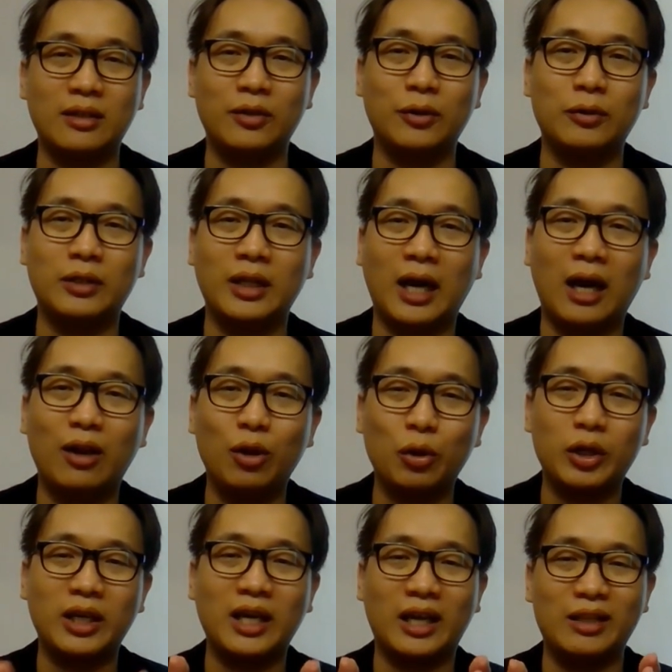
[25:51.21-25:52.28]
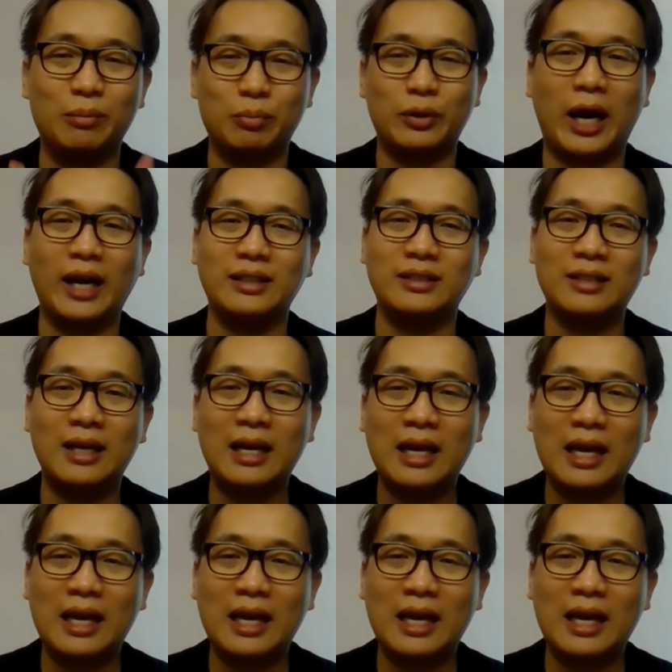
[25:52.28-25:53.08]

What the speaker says: you know, they are looking at the price,